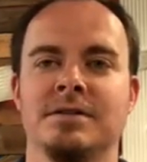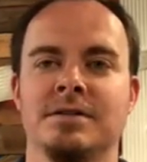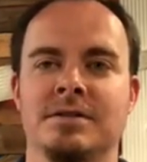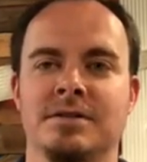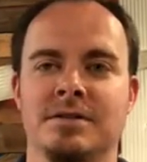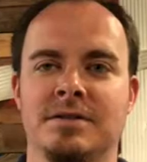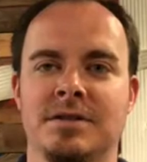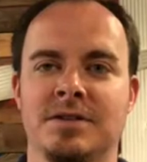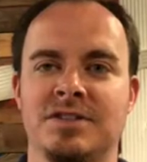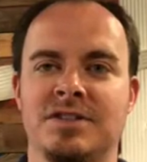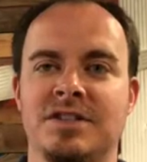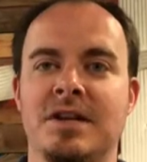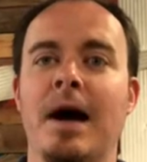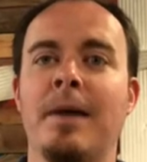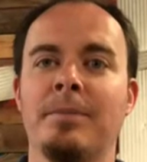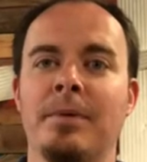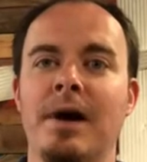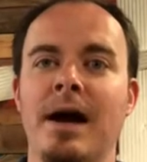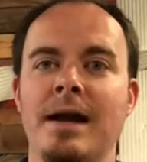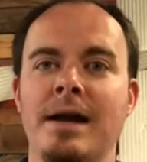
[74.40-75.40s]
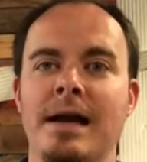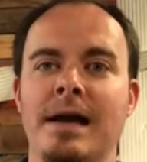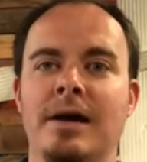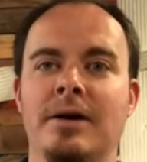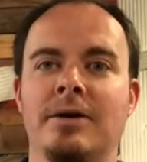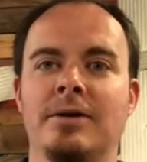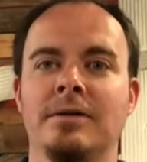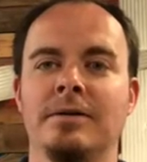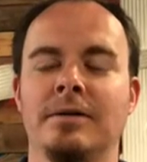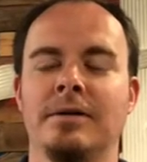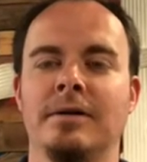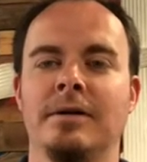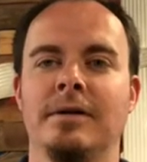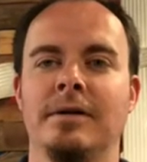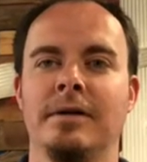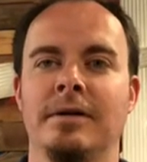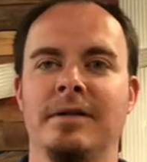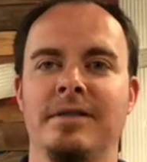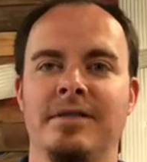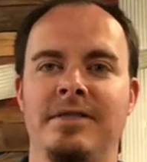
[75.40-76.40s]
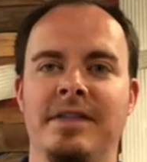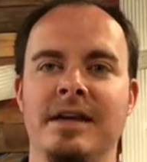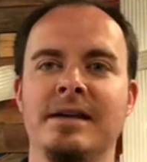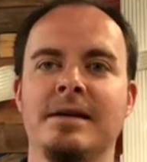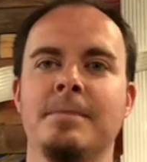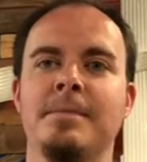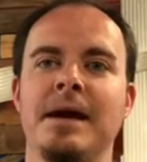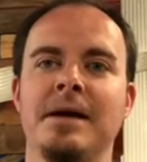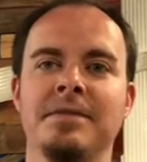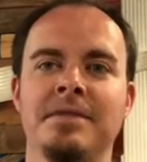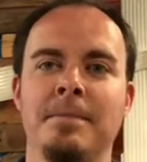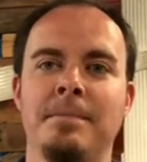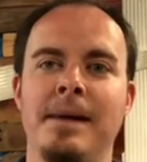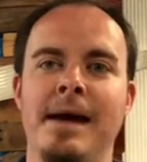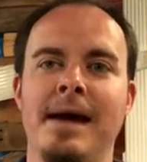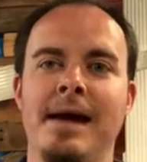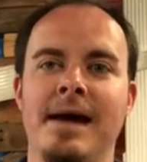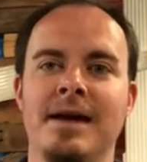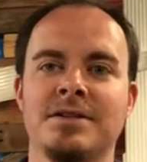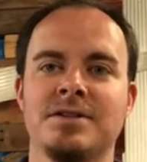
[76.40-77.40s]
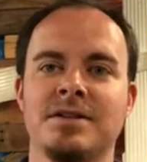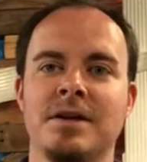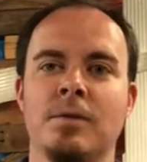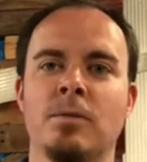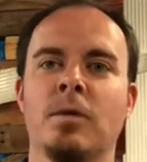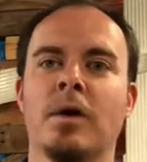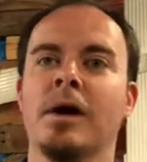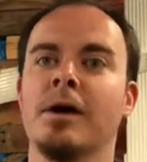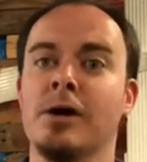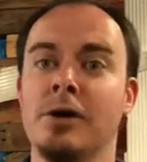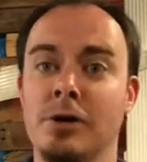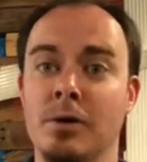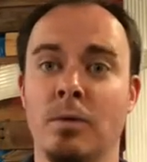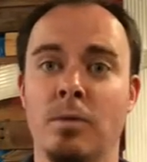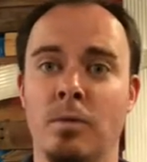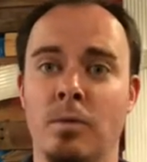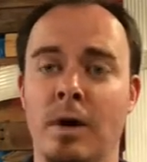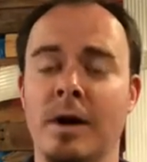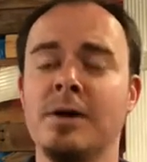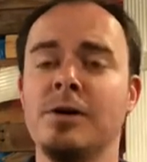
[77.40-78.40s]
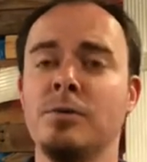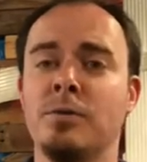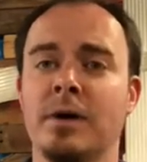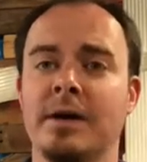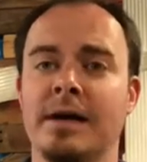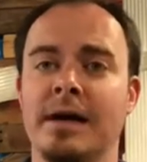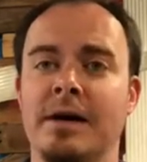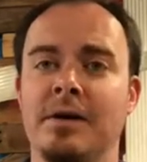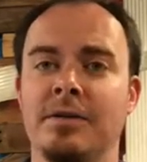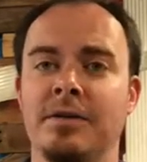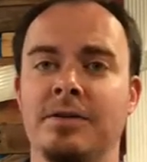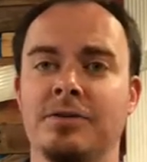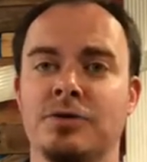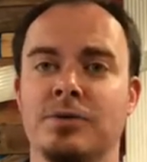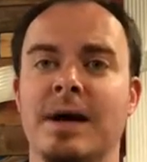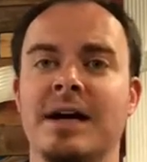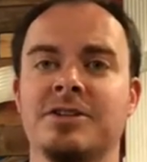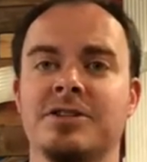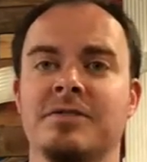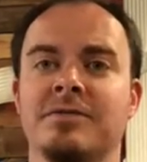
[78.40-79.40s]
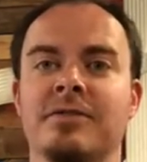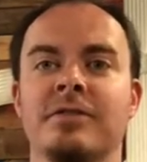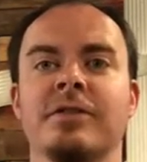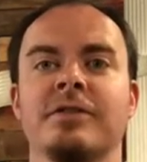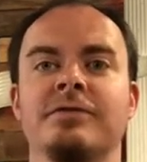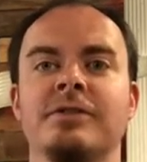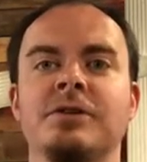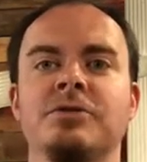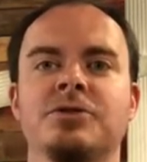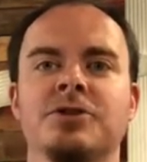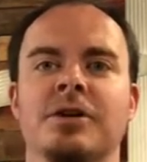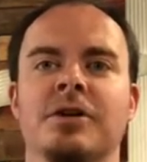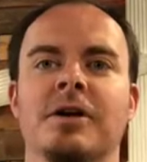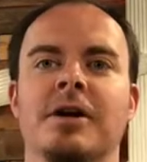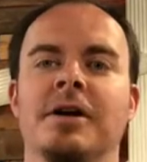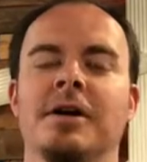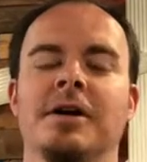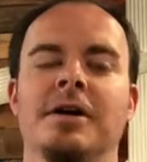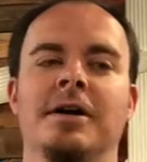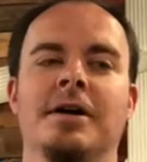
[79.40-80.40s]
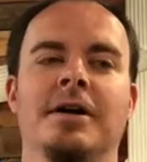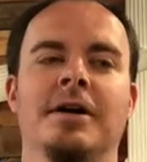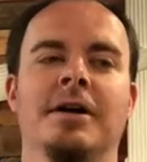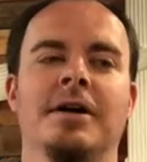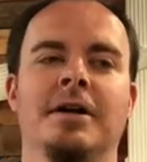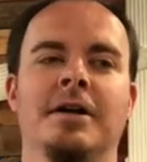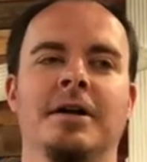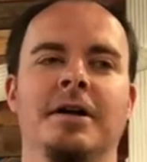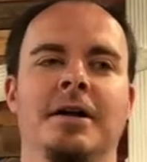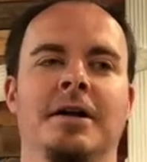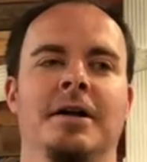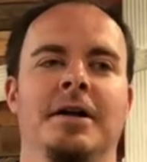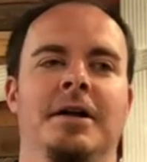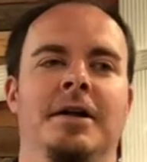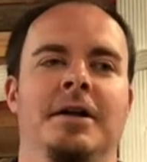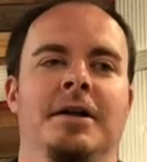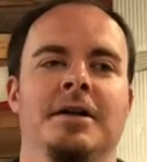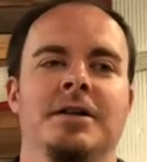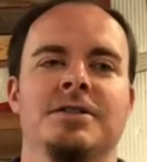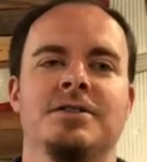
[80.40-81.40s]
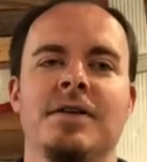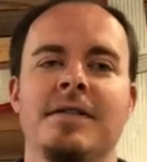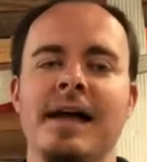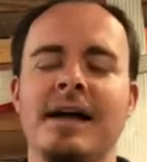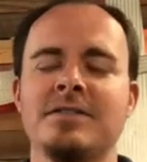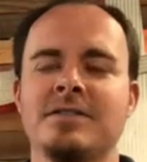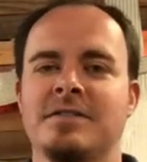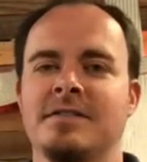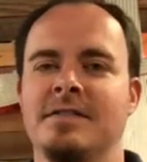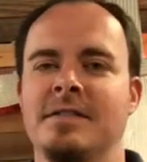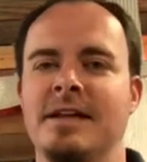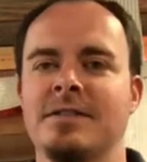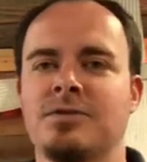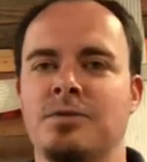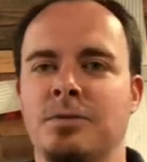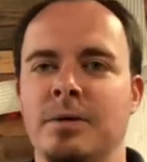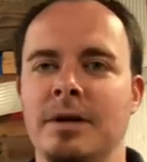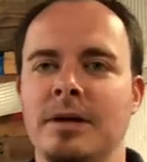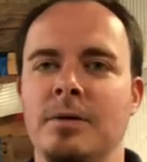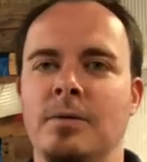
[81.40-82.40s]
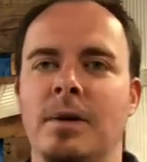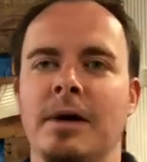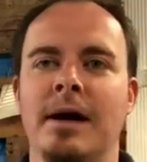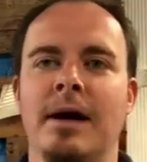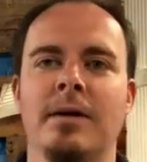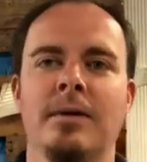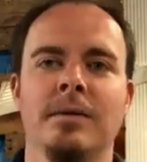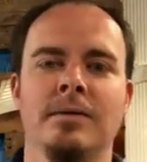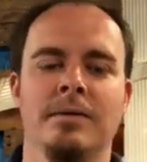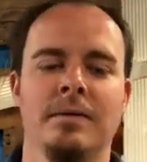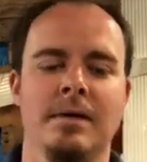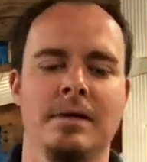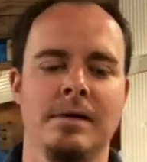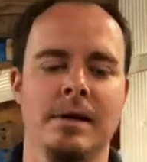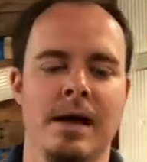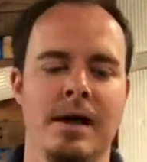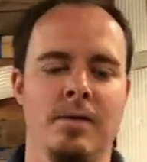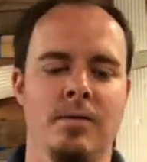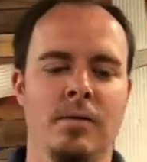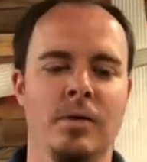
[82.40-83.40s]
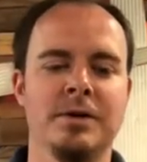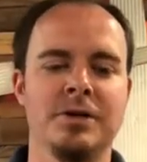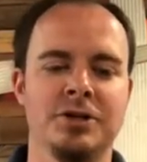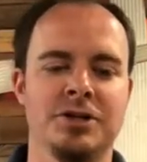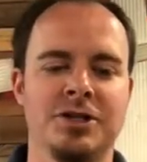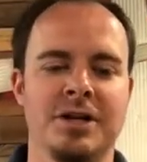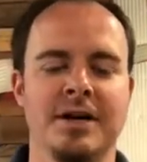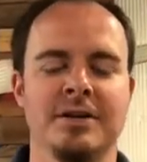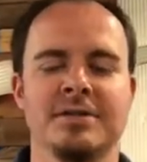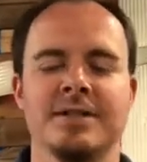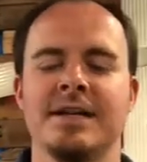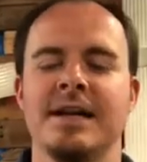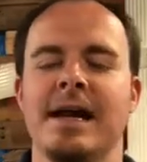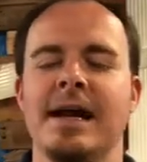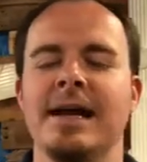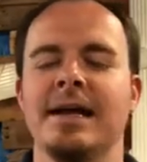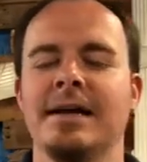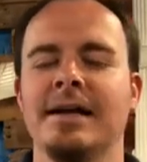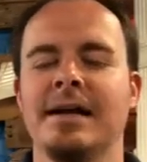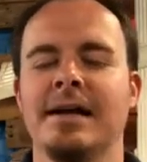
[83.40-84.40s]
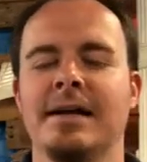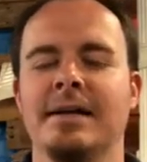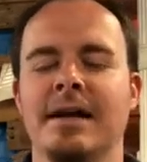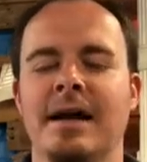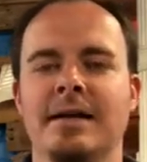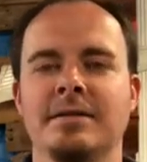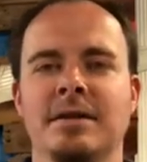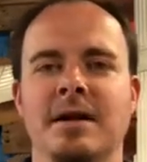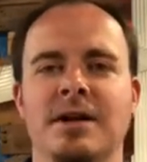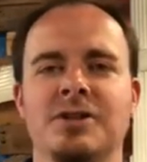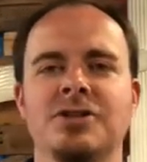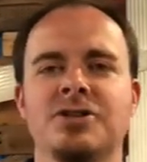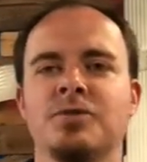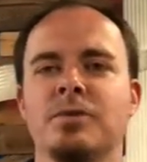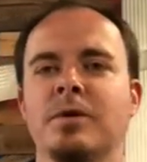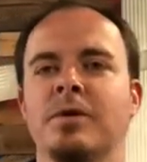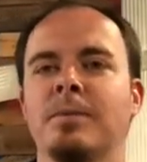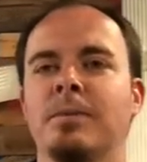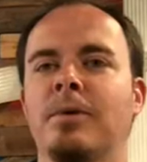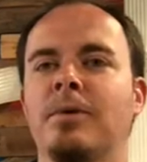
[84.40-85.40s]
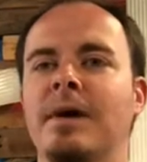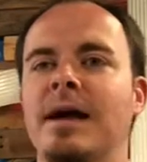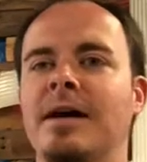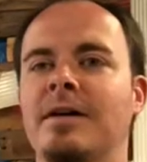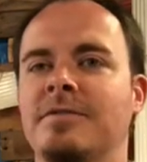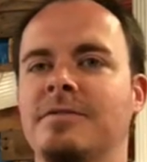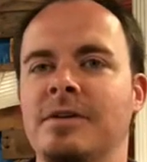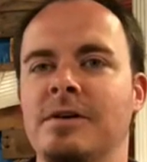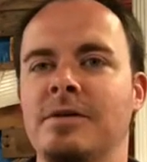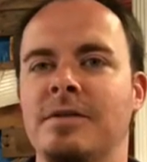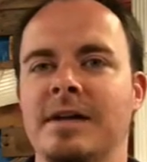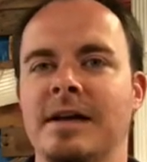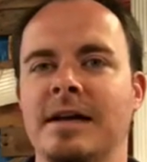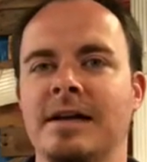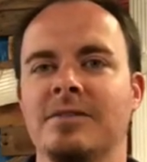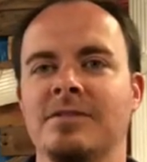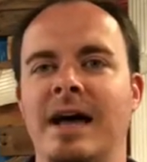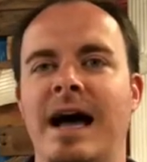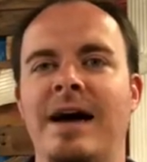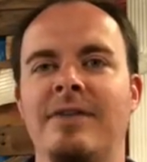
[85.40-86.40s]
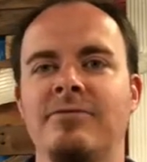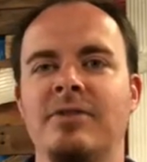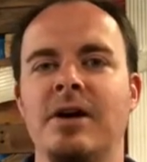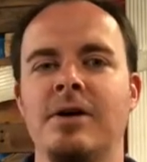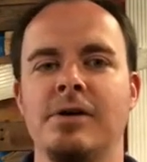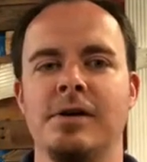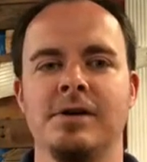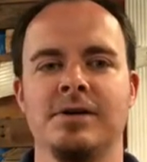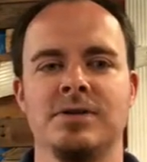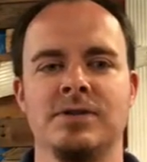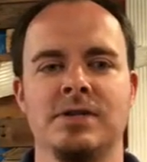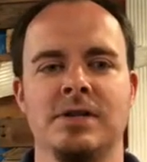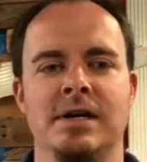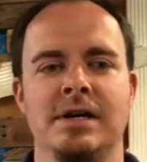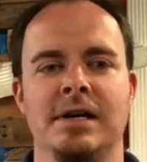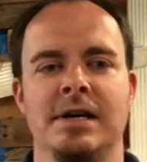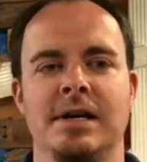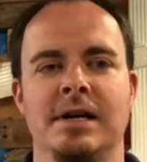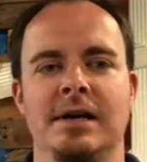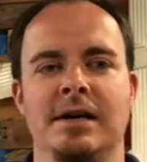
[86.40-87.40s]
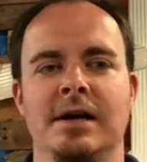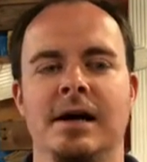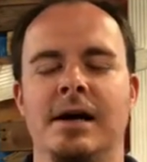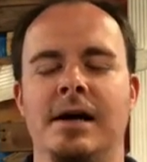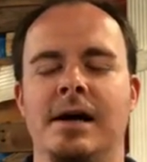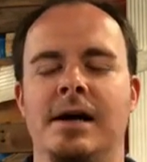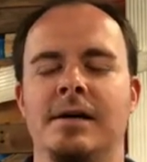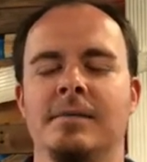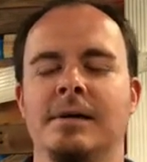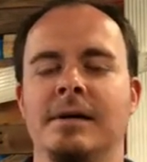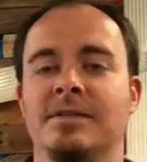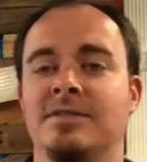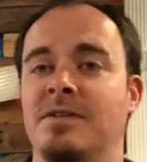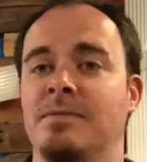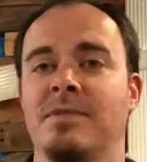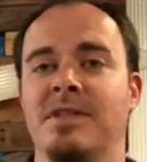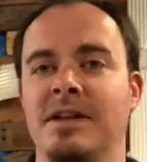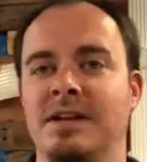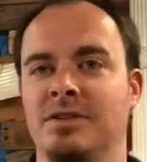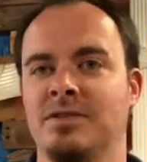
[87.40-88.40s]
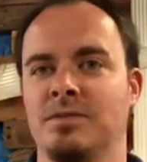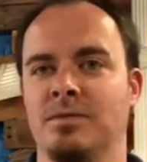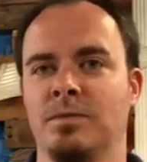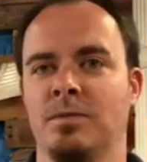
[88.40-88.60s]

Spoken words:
to stop right now, think about the past and where you want to go, the direction for the future. So that's really what I wanted to share today. And I just want to point out a few things I've noticed and some things